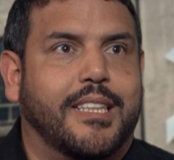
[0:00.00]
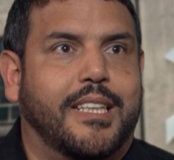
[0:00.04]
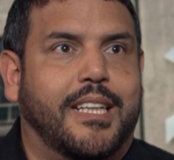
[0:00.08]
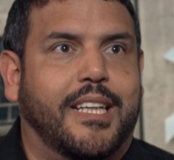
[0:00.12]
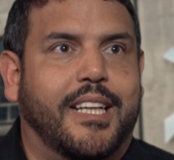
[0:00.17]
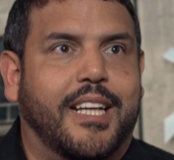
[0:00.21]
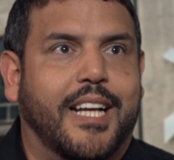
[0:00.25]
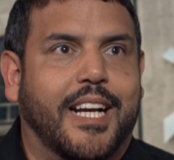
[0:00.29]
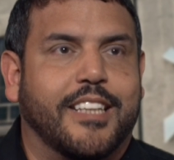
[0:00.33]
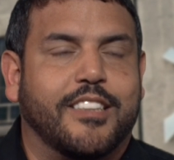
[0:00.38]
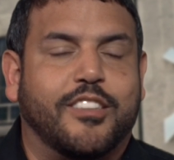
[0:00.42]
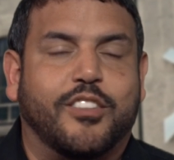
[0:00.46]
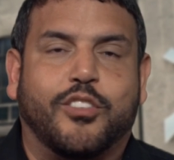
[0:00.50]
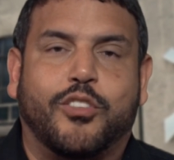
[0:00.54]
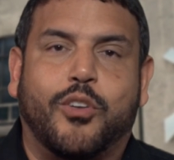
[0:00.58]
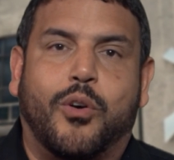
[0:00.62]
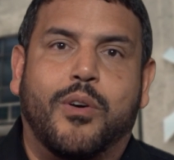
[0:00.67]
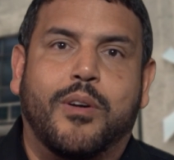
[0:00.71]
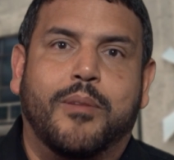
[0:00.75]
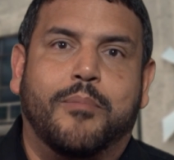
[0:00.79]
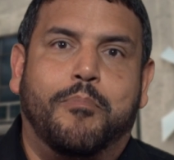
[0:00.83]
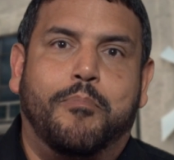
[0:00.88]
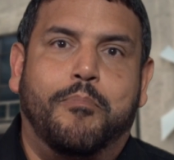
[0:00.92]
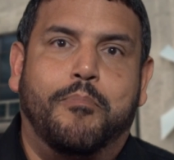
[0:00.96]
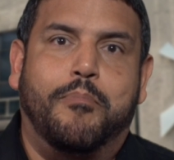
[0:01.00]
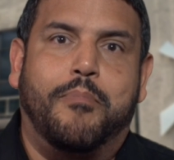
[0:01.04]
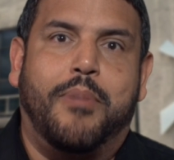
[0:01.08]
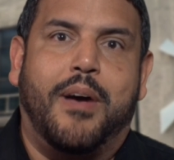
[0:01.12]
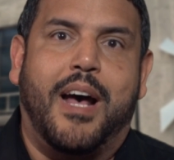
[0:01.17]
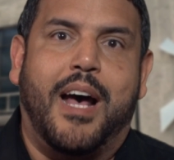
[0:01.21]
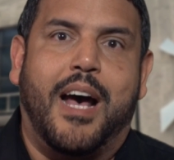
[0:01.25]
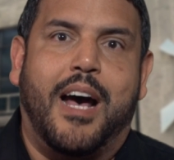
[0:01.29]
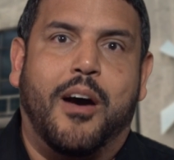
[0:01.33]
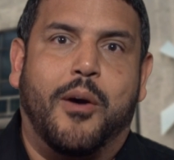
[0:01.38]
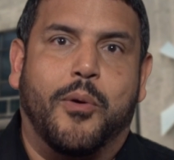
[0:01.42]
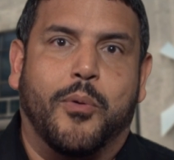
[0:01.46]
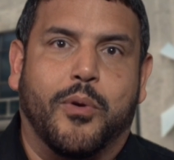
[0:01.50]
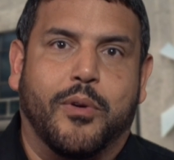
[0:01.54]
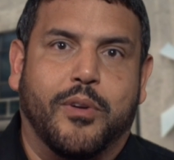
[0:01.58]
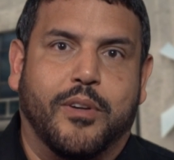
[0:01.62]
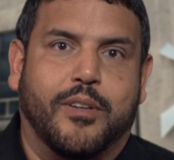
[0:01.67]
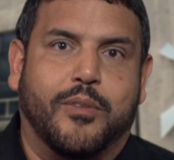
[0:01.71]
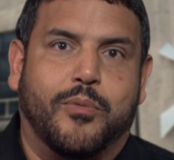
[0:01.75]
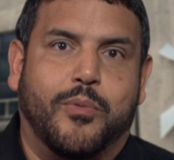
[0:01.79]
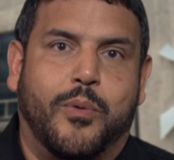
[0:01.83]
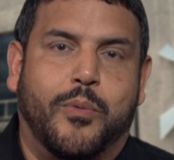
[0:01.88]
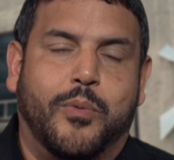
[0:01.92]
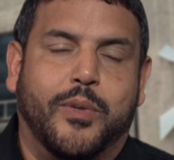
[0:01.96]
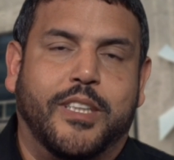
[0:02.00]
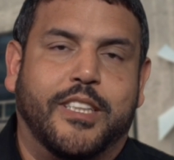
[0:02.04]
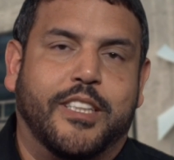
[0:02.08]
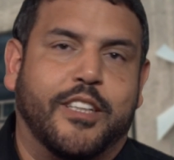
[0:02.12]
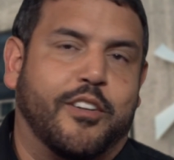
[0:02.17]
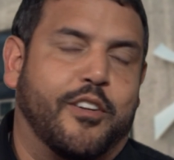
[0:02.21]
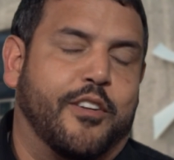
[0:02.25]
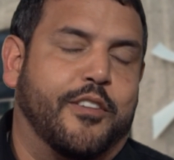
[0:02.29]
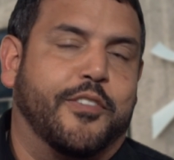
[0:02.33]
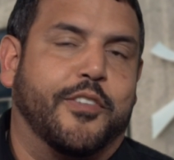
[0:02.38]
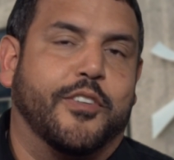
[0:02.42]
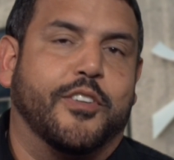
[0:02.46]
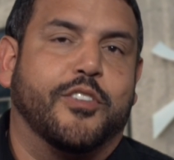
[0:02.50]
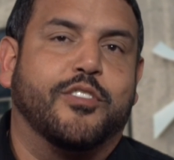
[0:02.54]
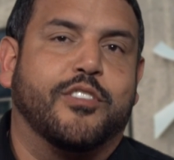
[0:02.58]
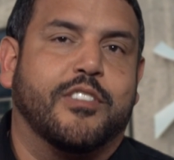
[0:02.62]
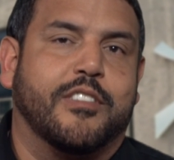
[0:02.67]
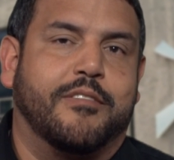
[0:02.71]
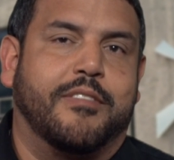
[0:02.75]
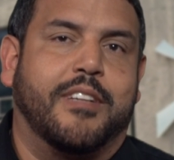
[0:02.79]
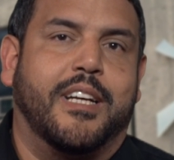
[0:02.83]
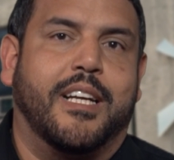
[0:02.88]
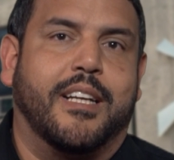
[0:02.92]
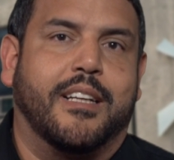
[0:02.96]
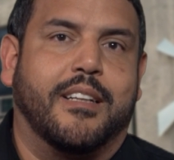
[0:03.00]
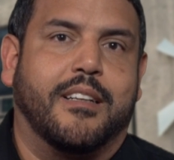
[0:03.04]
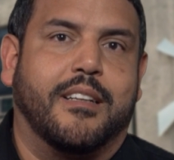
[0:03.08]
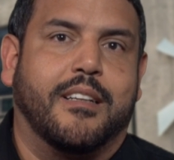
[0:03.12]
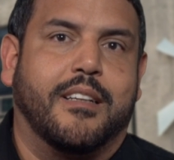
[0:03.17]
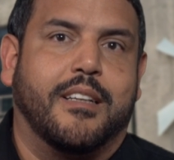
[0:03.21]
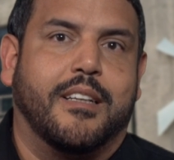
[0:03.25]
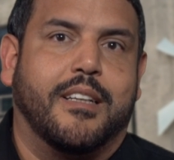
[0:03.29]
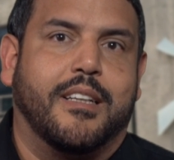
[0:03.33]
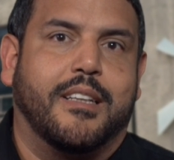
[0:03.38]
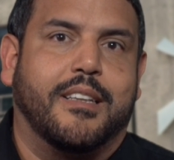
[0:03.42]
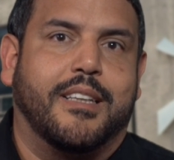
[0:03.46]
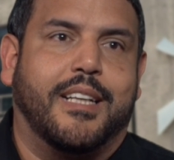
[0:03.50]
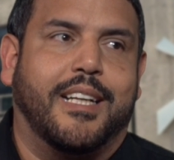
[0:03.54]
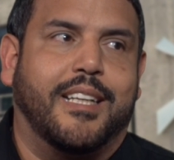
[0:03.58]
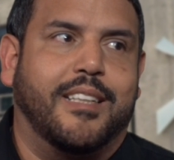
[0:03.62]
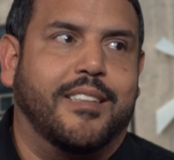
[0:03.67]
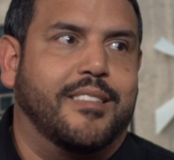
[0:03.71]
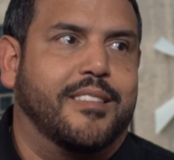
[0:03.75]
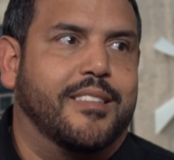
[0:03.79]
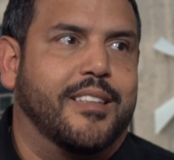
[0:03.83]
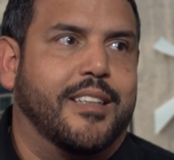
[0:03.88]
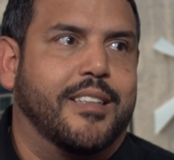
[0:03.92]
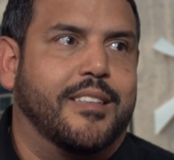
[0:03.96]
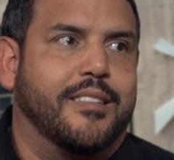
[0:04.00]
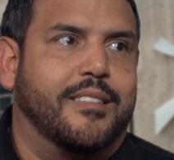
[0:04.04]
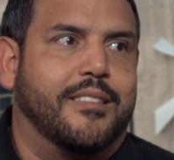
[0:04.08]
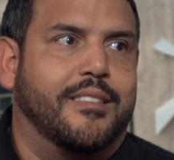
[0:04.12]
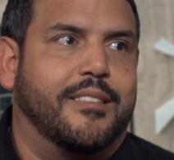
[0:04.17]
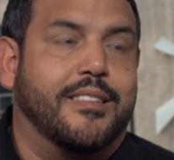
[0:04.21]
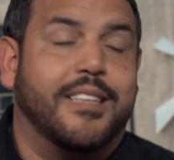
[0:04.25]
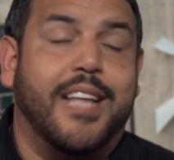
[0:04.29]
He got so empowered when we did our first event that he says,